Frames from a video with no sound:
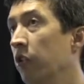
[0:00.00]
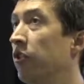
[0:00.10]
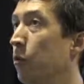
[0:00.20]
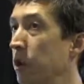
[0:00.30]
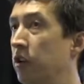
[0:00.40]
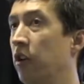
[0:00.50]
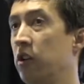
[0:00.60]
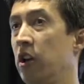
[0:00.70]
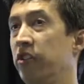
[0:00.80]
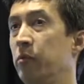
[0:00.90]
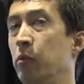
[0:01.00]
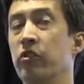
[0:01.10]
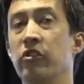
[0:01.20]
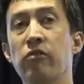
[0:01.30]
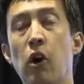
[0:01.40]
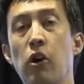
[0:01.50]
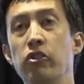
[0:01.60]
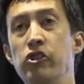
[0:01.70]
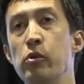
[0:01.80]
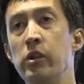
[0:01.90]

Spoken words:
So we tell customers, as long as you